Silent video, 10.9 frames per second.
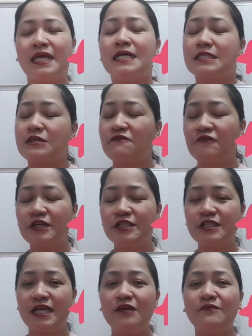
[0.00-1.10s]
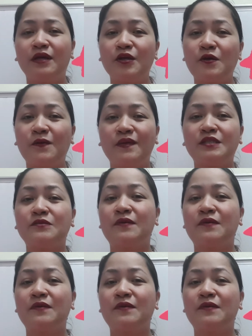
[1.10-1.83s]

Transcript: So for today, we are going